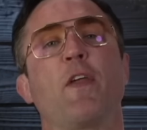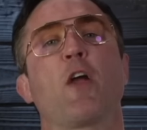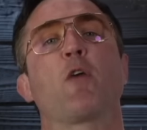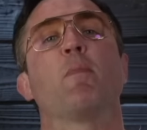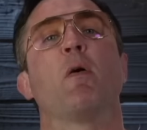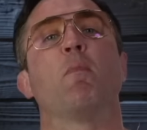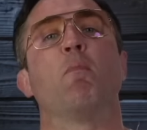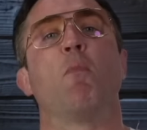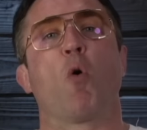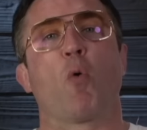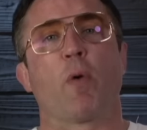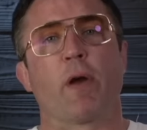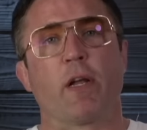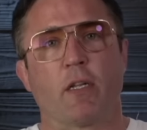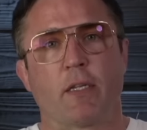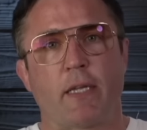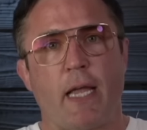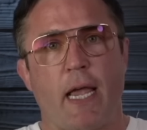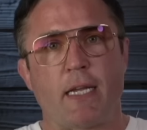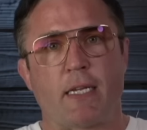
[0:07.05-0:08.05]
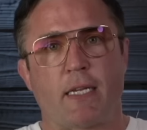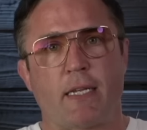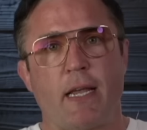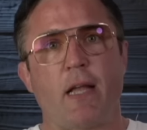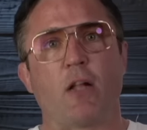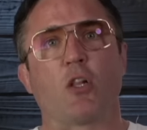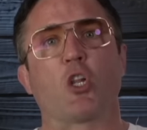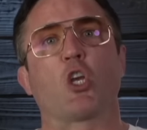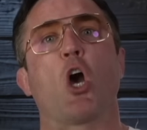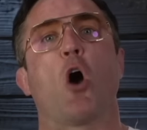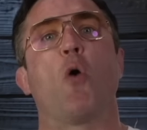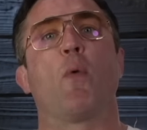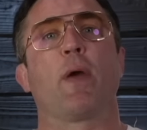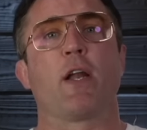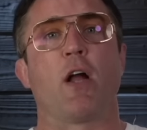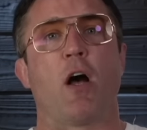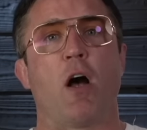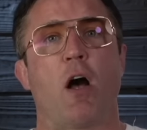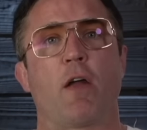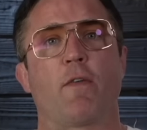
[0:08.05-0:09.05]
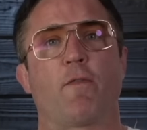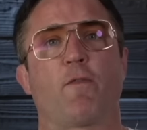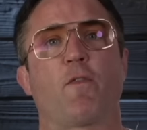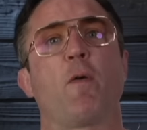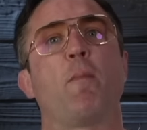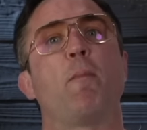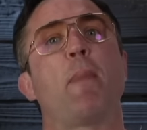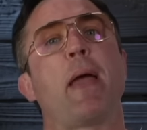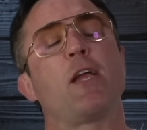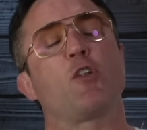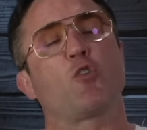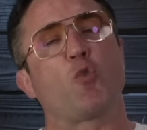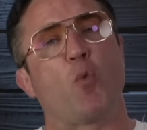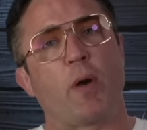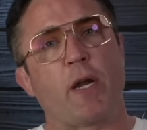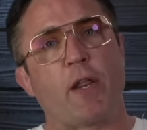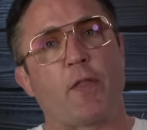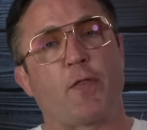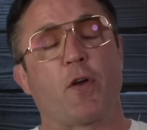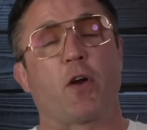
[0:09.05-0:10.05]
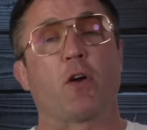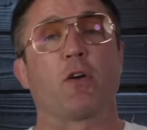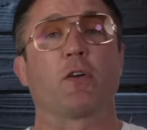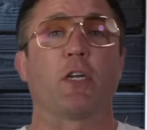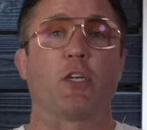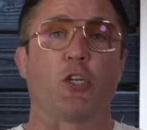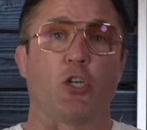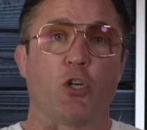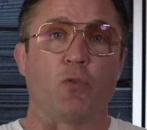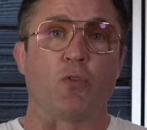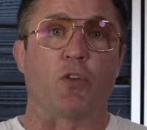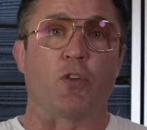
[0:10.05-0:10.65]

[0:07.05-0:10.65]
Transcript: their Memorial Day sale going on from May 23rd to June